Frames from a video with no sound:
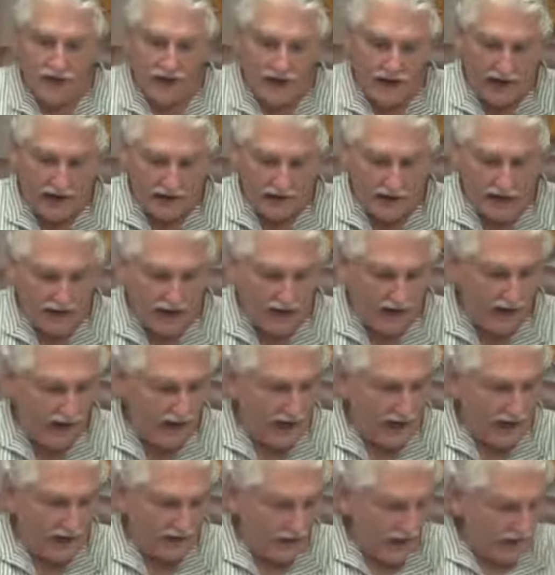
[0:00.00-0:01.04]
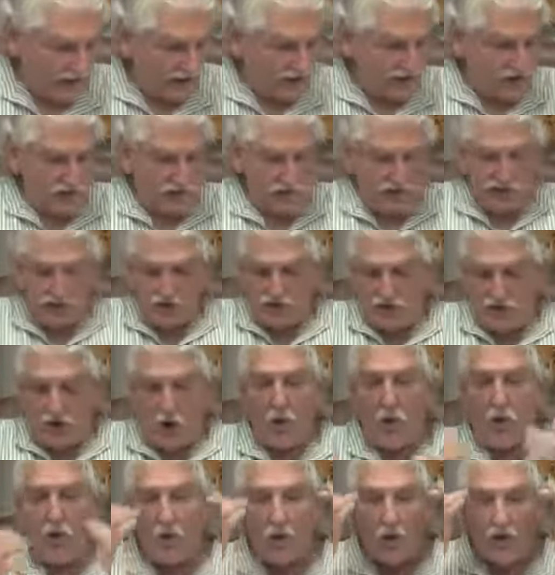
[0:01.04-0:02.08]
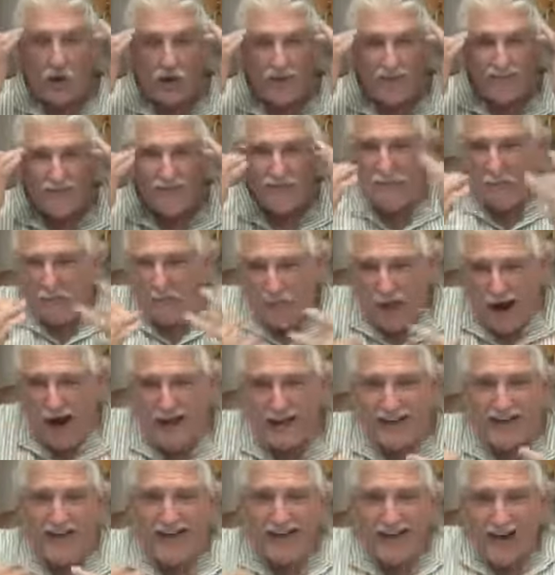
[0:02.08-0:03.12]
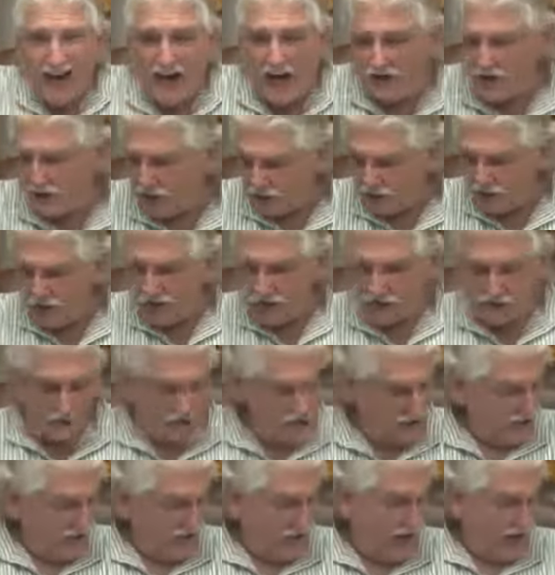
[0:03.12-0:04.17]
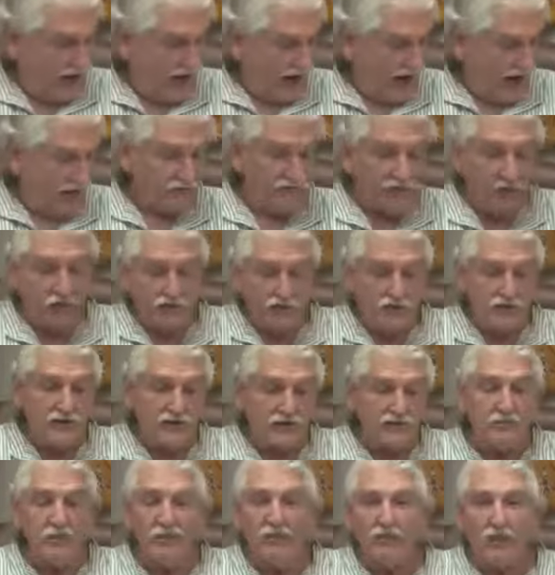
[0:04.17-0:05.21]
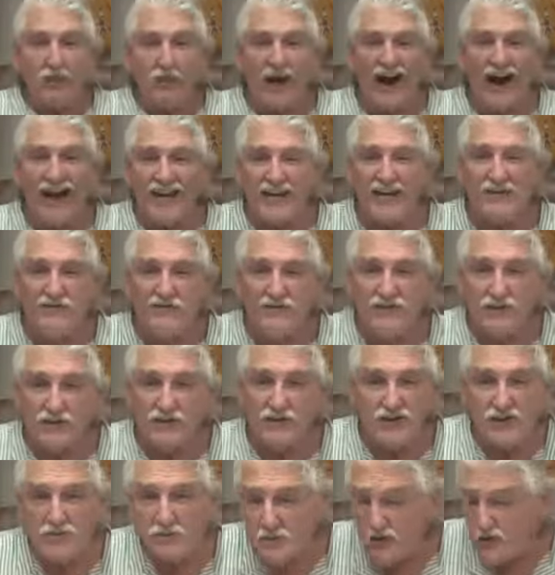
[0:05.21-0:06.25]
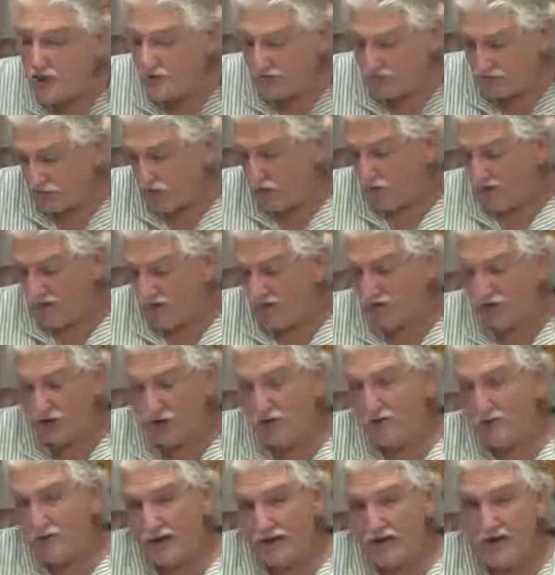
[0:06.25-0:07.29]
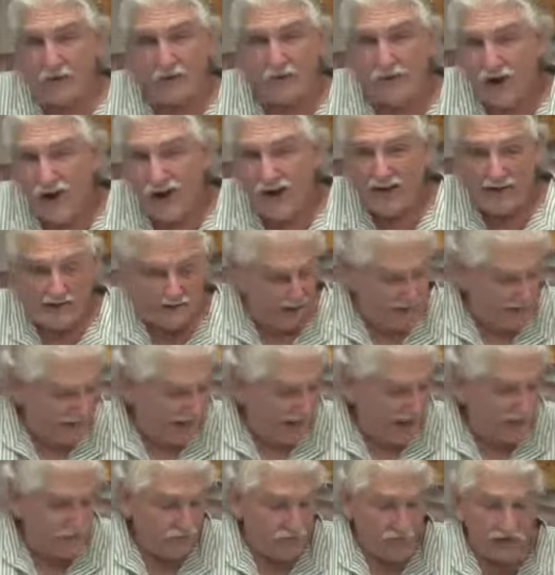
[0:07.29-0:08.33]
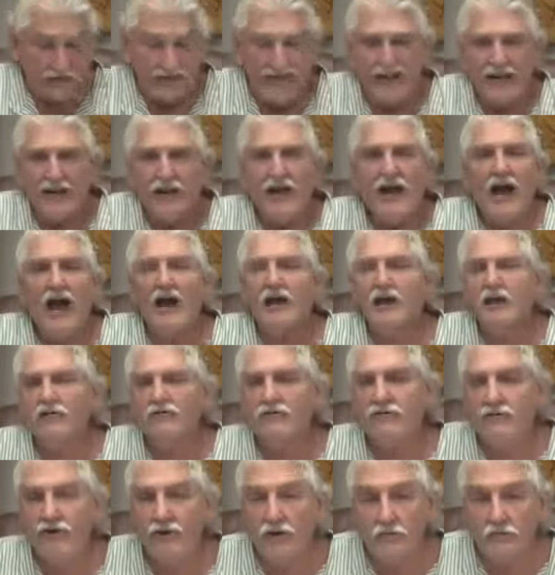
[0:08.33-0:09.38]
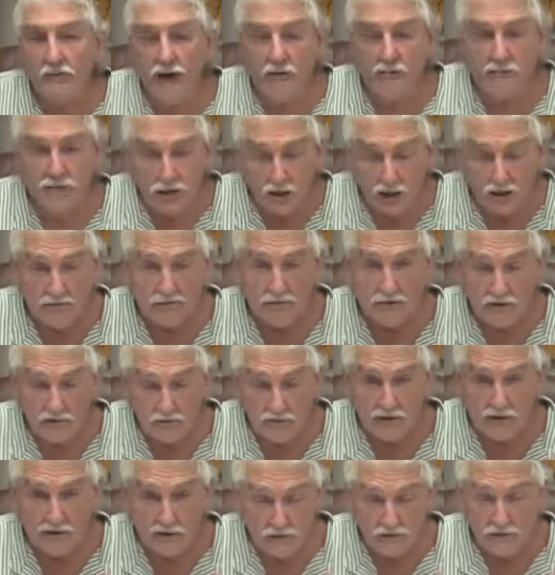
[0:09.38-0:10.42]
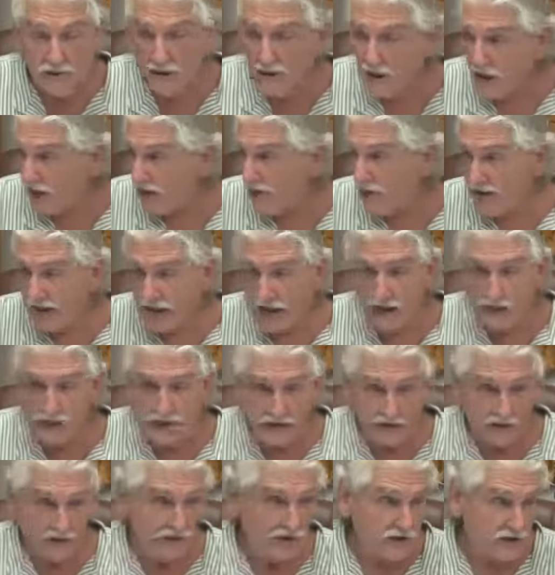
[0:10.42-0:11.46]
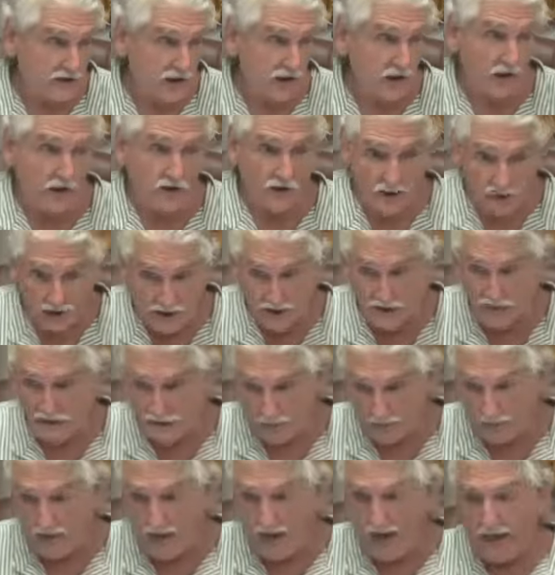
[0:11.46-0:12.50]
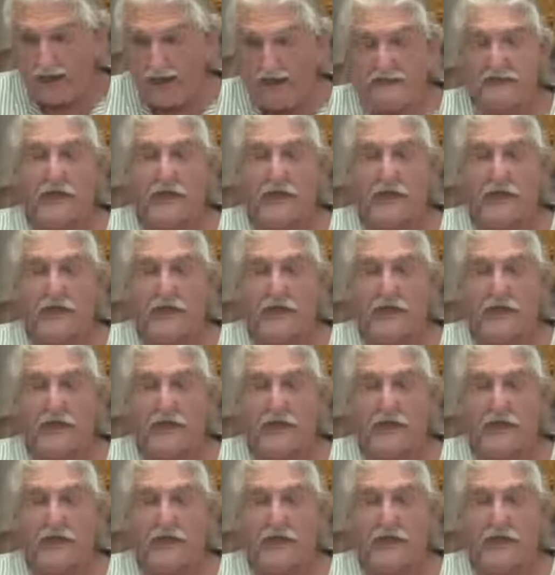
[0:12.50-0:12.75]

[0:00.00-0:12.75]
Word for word: I, I, I got so body conscious. I've told you this before. I could feel spirit flowing through me, the prana, the life force. I, I could feel my blood moving. I mean, I got so into the body.